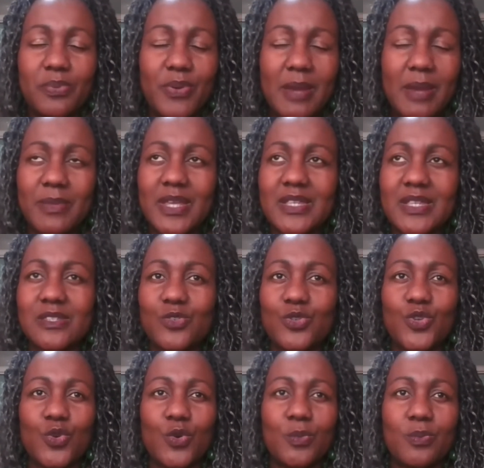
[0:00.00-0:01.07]
premise,
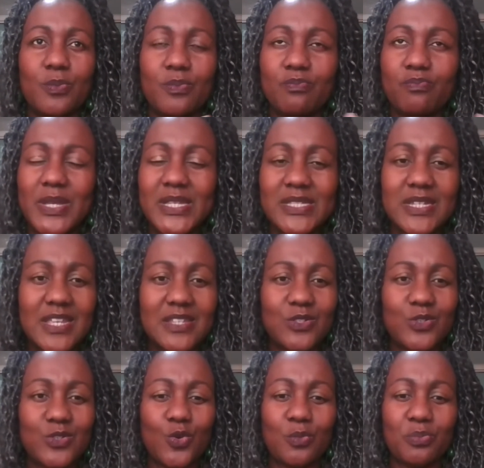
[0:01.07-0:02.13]
to your business,
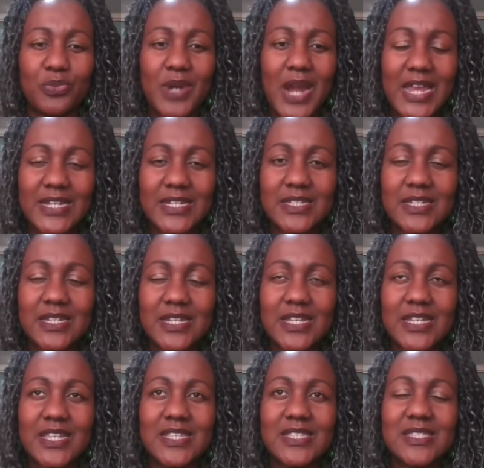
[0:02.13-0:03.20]
to your brand
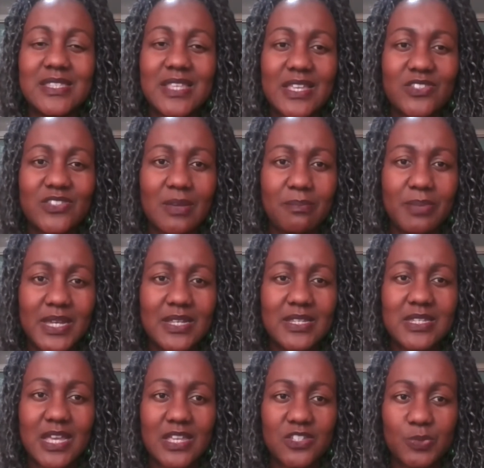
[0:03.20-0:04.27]
is such a
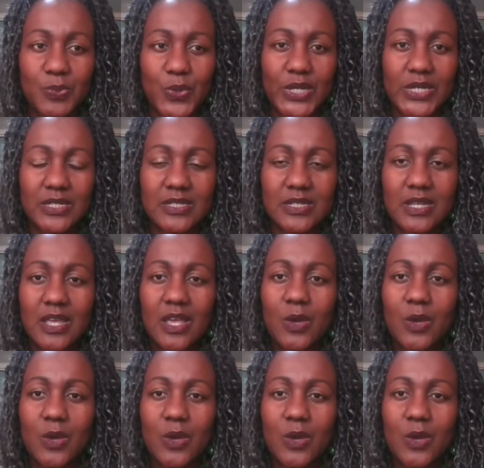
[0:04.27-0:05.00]
big touch point.